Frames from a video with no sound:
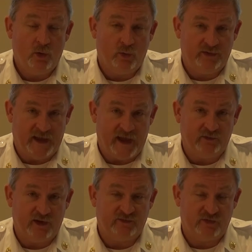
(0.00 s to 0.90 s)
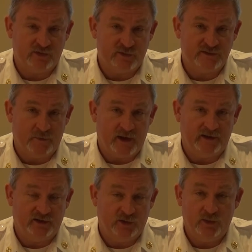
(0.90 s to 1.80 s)
or the address that you're
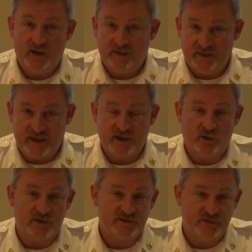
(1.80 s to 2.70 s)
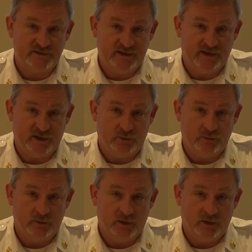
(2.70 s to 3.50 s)
responding to, they can also see you.